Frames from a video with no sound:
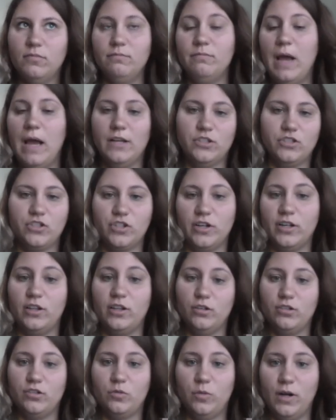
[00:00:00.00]
mastering
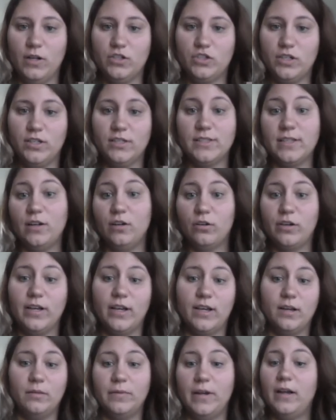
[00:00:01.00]
those questions, it'll
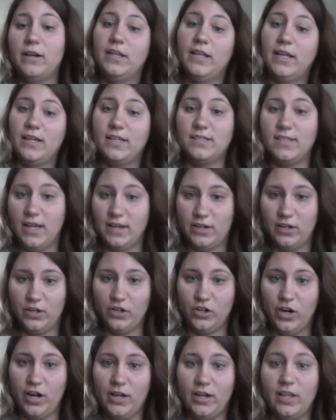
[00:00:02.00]
kick them down to second
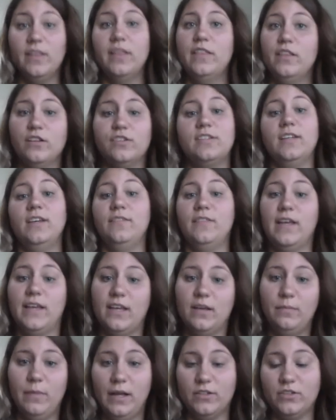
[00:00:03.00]
grade, and then they'll see if they
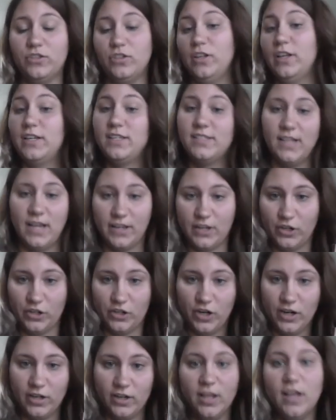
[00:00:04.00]
can master second
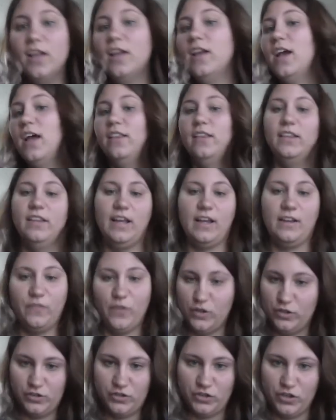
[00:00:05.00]
grade, and then
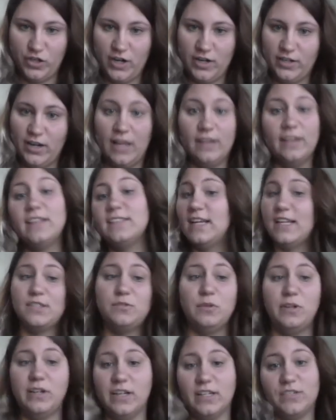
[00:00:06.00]
first grade. Good. At least that's
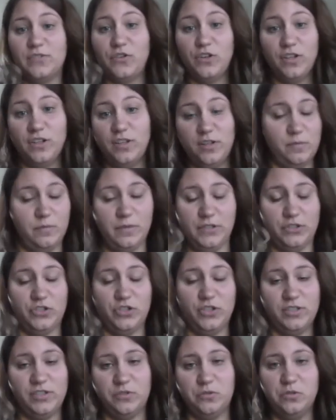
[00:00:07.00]
what it is for the
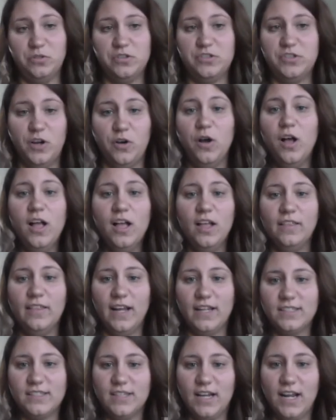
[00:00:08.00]
elementary school. So
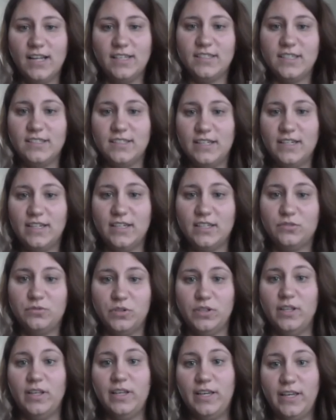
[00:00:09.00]
that's nice, because it is
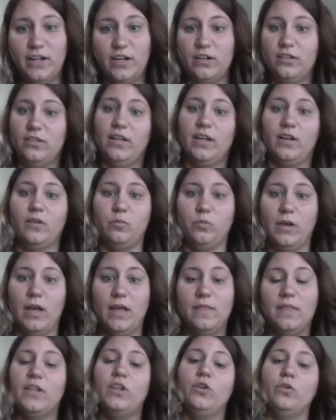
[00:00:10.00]
really geared and
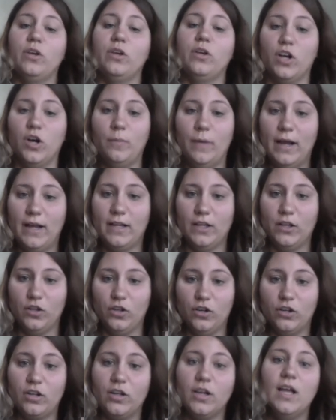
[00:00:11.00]
then you can go back and
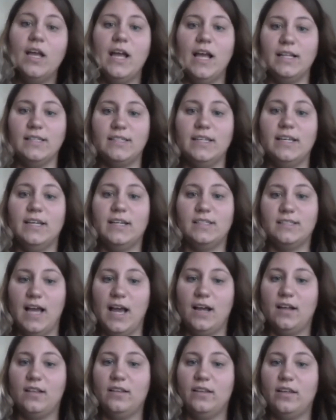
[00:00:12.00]
look and see
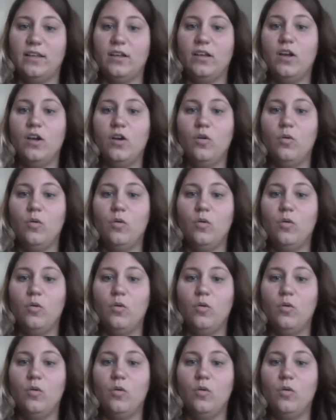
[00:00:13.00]
exactly